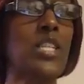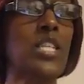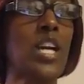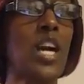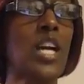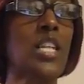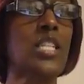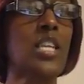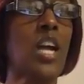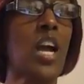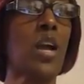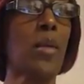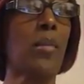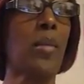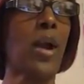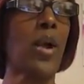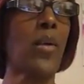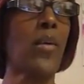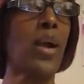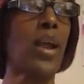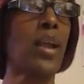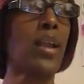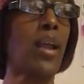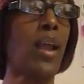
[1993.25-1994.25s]
y'all talking about
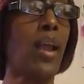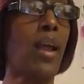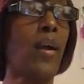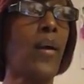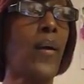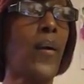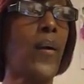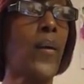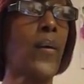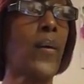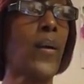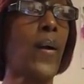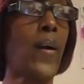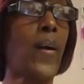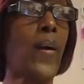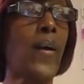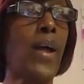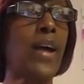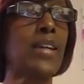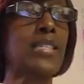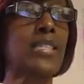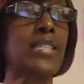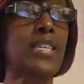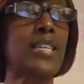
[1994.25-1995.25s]
right now. Hold on.
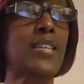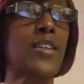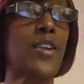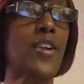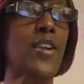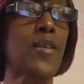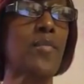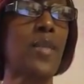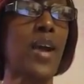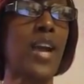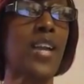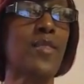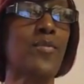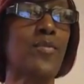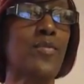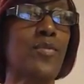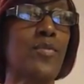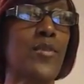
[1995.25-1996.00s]
I see everybody.